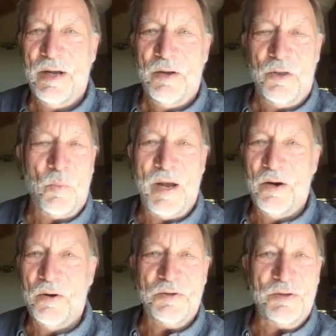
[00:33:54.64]
the
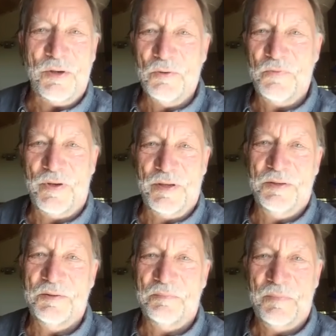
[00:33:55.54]
whales, the
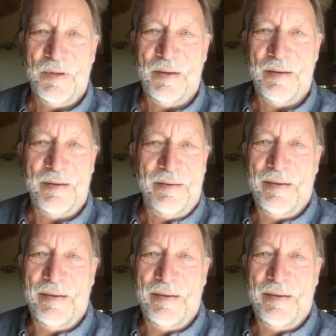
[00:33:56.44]
dolphins, right,